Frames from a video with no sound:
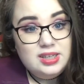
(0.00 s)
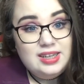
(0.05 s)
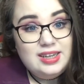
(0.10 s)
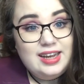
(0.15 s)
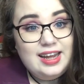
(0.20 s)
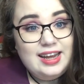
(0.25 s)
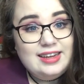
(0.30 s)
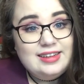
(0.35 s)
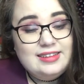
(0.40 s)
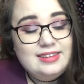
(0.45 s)

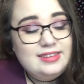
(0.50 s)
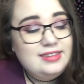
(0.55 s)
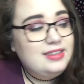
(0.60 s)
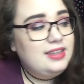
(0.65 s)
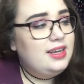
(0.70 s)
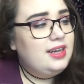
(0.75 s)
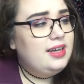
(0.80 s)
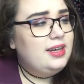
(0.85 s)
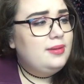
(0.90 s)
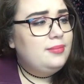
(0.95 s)
Next
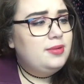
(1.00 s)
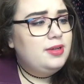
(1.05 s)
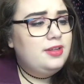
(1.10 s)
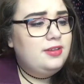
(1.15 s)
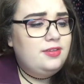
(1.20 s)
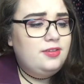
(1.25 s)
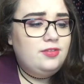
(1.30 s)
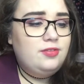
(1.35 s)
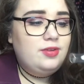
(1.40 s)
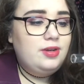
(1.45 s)

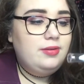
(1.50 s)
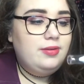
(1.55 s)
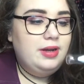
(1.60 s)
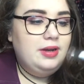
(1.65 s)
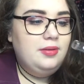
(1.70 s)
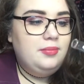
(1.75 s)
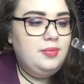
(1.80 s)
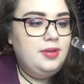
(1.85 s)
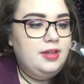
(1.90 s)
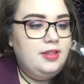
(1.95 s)
is just really
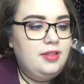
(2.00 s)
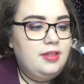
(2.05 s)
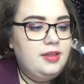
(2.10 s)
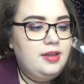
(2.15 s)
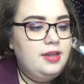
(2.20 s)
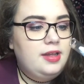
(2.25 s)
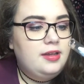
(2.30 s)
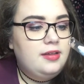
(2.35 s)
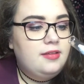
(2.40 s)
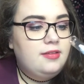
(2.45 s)
random. It's the
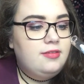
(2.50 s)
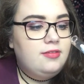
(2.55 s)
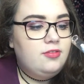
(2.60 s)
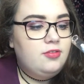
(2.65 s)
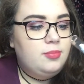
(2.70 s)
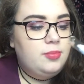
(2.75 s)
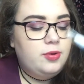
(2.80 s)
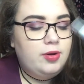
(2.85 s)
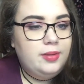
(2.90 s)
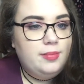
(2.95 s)
NYX
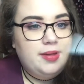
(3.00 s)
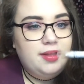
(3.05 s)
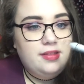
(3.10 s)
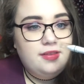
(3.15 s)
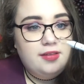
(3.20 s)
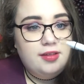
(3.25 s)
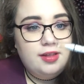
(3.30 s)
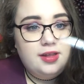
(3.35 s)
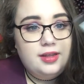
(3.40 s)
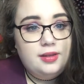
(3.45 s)
Jumbo Eye
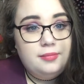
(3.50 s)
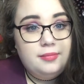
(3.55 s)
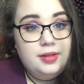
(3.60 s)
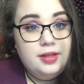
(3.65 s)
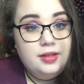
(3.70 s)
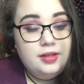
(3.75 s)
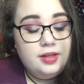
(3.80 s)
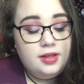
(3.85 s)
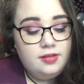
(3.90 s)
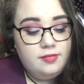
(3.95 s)
Pencil in
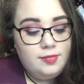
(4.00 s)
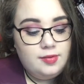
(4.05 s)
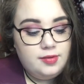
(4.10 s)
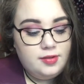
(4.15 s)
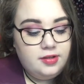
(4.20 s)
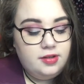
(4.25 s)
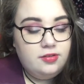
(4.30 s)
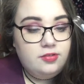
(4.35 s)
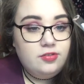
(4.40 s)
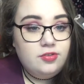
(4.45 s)
Milk. I've been
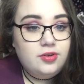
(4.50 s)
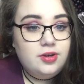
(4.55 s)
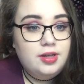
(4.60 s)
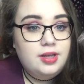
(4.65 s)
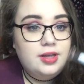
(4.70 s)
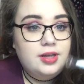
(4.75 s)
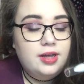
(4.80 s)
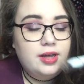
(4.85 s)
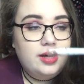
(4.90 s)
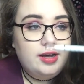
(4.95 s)
dying to try
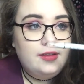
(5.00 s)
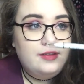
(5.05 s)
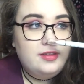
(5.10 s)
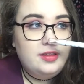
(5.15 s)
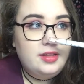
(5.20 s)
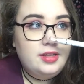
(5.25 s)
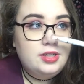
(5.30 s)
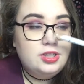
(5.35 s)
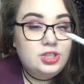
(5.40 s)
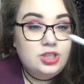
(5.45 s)
it. I
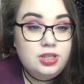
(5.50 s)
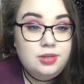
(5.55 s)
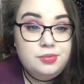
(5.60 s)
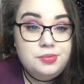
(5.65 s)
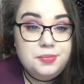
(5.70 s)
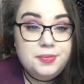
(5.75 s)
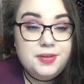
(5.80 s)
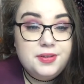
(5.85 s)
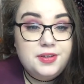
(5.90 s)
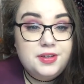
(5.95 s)
see
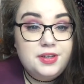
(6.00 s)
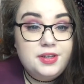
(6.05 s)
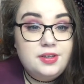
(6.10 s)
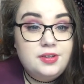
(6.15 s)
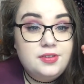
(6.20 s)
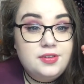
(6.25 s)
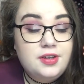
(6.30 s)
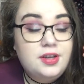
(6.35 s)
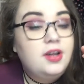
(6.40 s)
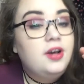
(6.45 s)
Shibi Beauty
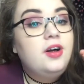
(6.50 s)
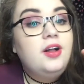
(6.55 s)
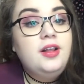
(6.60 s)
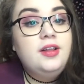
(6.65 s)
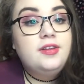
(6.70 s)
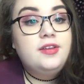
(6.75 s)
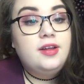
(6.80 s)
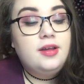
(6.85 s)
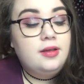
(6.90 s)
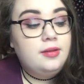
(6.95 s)
using it all
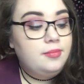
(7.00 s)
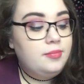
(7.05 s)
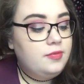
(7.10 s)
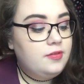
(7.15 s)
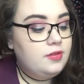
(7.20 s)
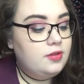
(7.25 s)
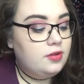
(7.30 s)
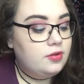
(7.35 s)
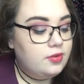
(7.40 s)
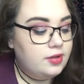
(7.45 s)
the time,
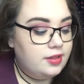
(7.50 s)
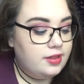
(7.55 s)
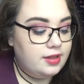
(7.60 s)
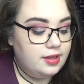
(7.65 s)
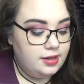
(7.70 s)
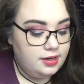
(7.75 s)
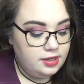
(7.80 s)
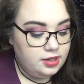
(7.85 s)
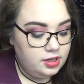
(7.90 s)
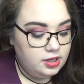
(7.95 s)
so I
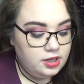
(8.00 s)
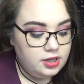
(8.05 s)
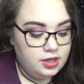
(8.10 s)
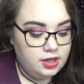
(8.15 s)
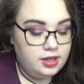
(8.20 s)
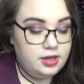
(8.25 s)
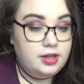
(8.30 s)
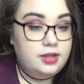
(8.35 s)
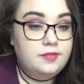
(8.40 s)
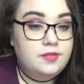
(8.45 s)
said
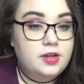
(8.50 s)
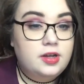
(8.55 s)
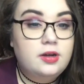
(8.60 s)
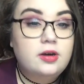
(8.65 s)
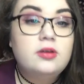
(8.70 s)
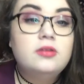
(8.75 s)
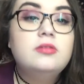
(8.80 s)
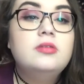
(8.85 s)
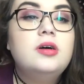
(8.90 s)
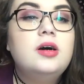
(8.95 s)
I'd give it a
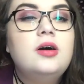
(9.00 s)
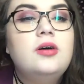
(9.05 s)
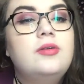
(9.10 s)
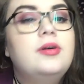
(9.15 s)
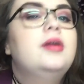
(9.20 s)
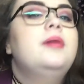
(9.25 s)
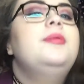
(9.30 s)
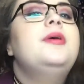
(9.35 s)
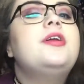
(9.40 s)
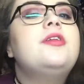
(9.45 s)
go. Oh,
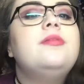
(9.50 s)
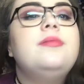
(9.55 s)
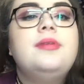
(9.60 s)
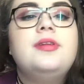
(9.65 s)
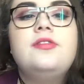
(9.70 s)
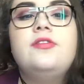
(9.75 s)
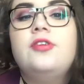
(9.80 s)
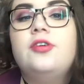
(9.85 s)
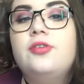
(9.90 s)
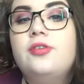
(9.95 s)
and I picked up
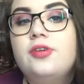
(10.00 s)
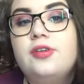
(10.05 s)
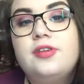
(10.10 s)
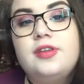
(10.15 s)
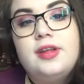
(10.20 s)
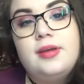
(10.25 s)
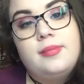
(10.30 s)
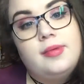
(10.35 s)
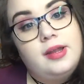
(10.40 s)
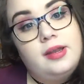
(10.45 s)
this choker
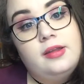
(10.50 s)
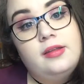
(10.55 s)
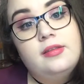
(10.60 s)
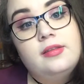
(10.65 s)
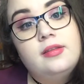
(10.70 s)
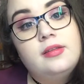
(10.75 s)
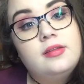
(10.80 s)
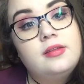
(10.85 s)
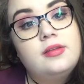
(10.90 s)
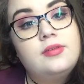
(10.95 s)
today in
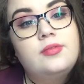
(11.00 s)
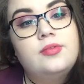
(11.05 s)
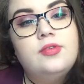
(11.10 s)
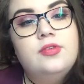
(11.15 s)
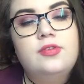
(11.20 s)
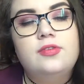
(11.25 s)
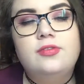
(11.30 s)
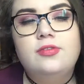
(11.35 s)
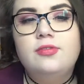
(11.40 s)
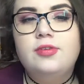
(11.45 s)
Penneys. It
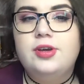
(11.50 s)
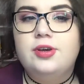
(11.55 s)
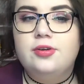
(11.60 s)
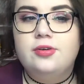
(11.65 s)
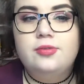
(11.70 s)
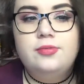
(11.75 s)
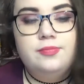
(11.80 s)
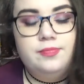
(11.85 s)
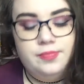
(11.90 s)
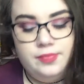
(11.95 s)
was €3.